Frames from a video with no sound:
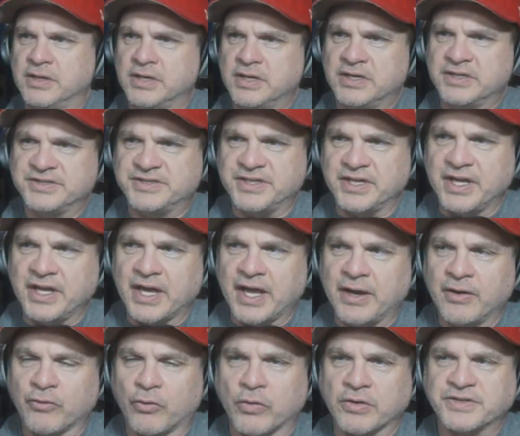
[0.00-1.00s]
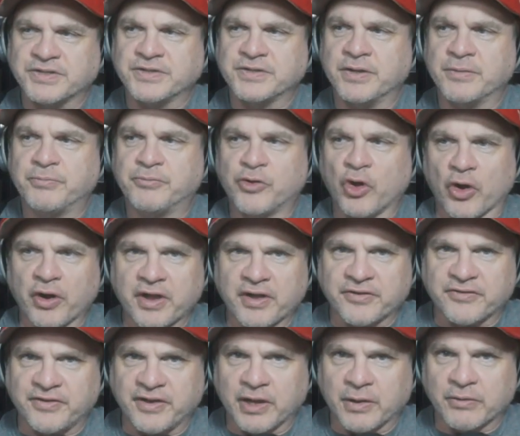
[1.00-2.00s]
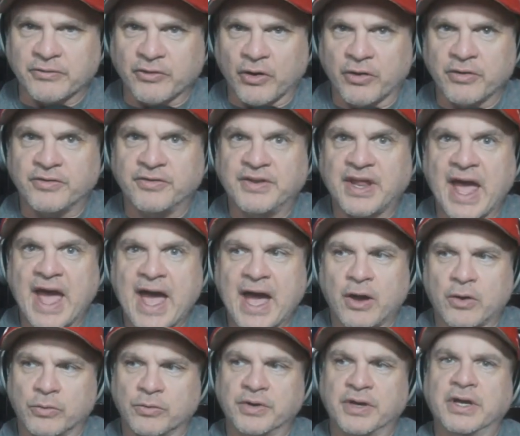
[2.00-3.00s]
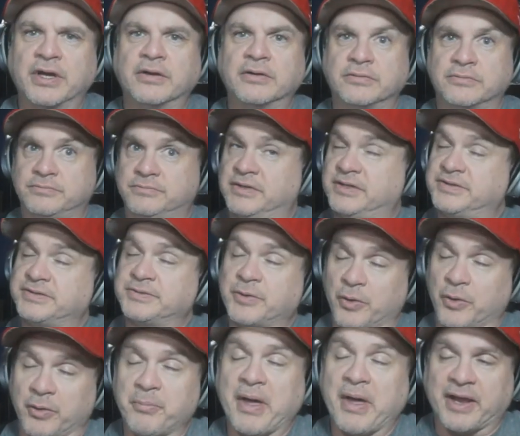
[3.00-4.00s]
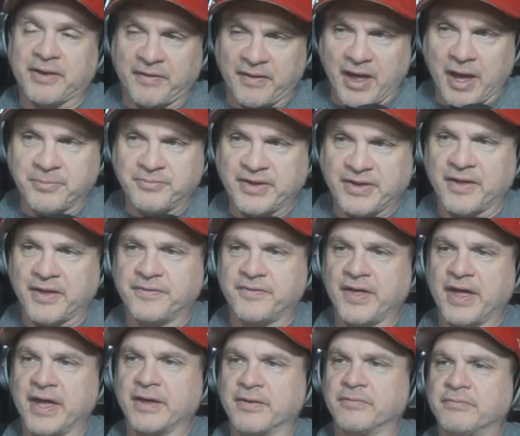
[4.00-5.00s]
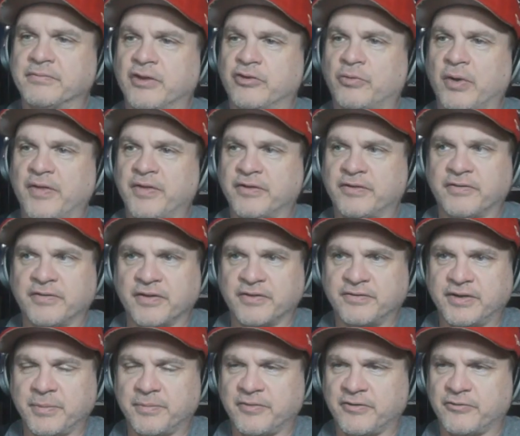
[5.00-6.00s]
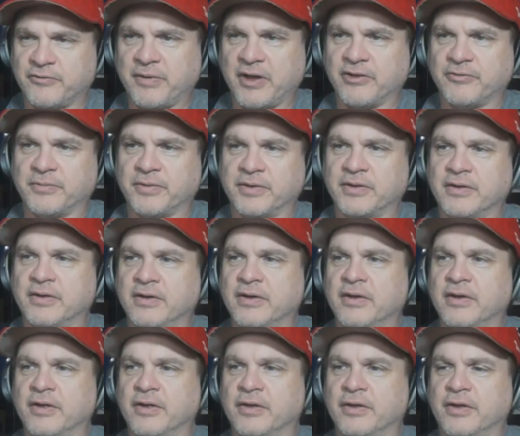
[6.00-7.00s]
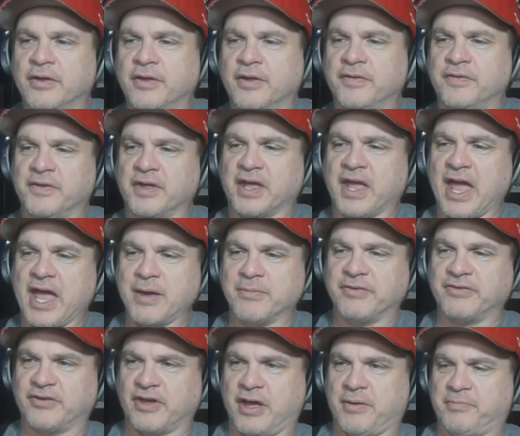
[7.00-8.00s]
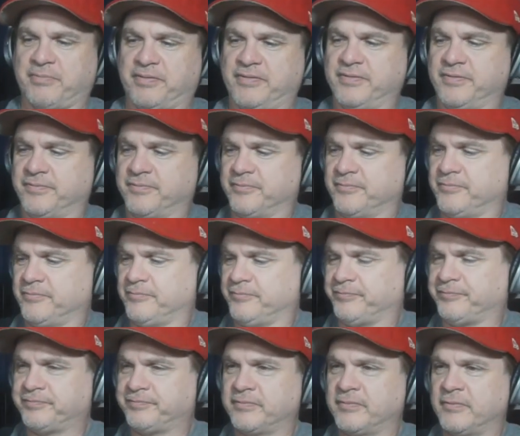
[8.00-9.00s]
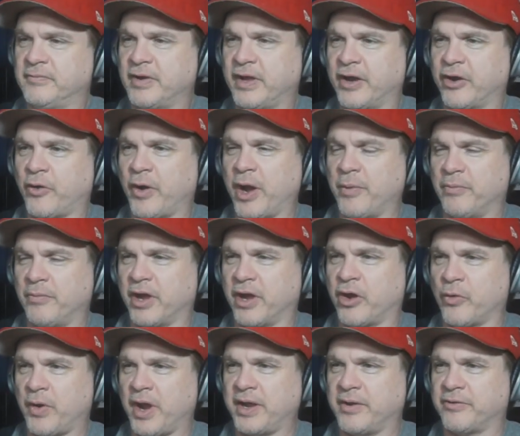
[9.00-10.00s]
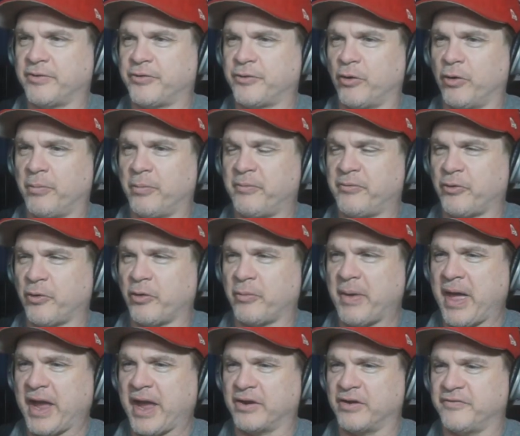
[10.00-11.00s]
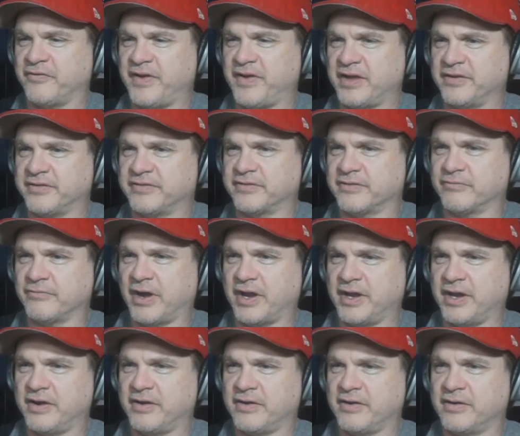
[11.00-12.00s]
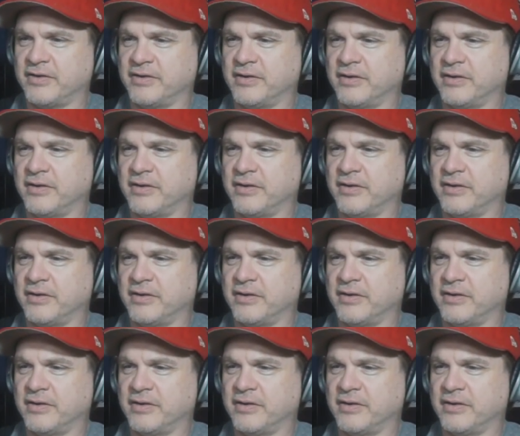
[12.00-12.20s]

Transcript: See, and of course, the darkest secrets are down. This is going back to the up-down thing. That's why this is in this deep in this basement. The game is up. A great throwing back in her face right here.